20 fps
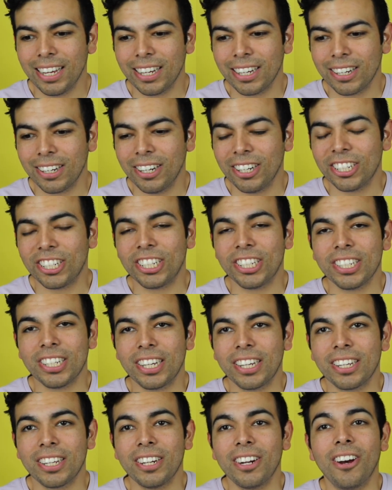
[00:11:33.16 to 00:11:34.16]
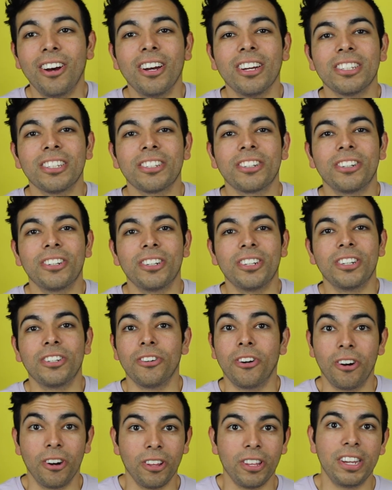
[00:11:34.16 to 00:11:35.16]
Gosh, she's like an Oscar
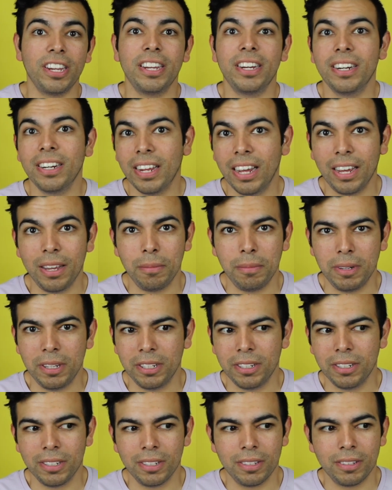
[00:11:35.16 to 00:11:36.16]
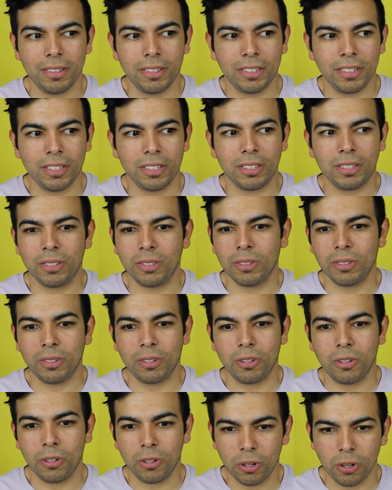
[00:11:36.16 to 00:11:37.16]
darling. I mean, this
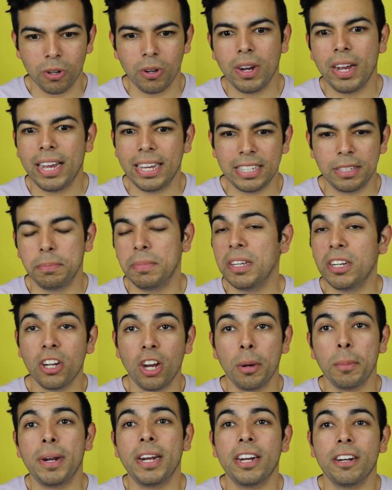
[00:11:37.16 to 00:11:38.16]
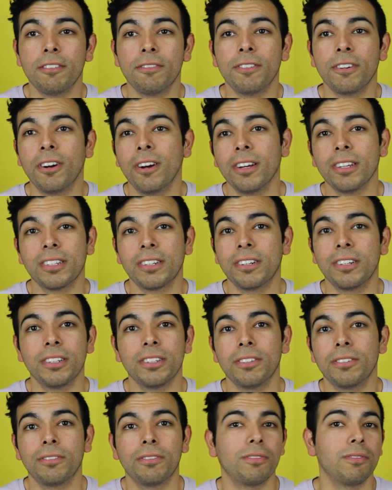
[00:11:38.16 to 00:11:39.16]
girl has been nominated for
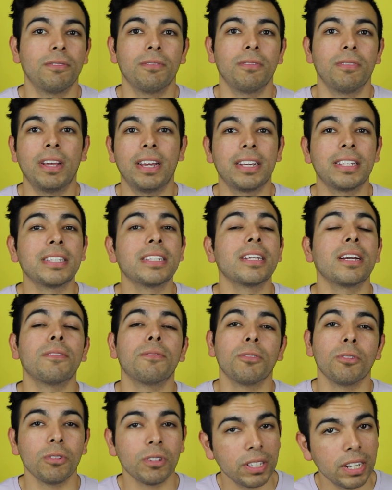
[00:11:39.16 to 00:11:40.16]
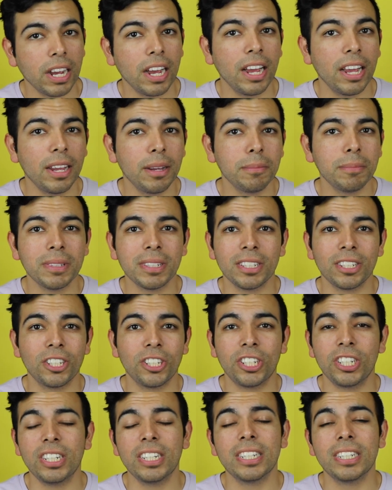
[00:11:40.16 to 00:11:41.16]
Oscars like several times, and
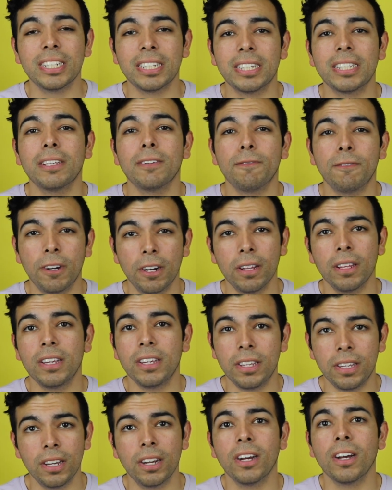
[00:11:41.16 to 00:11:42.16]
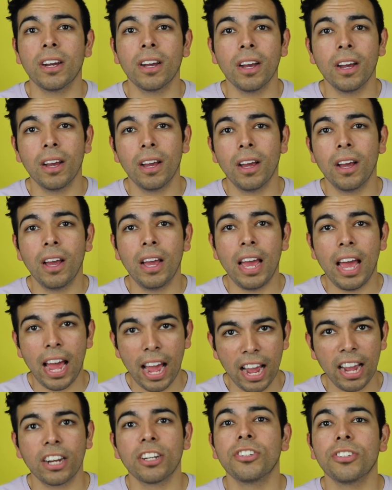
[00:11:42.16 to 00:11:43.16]
she is a fairly young
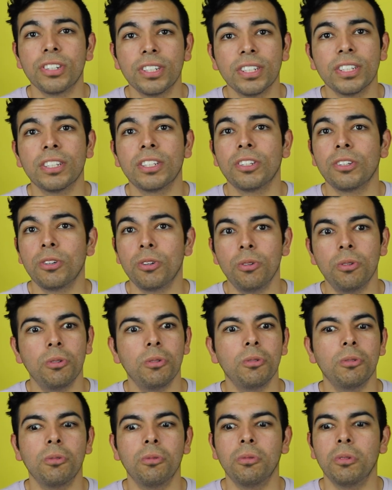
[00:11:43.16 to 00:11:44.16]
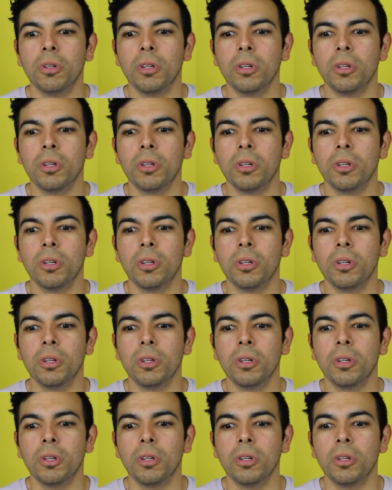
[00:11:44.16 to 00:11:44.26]
actress who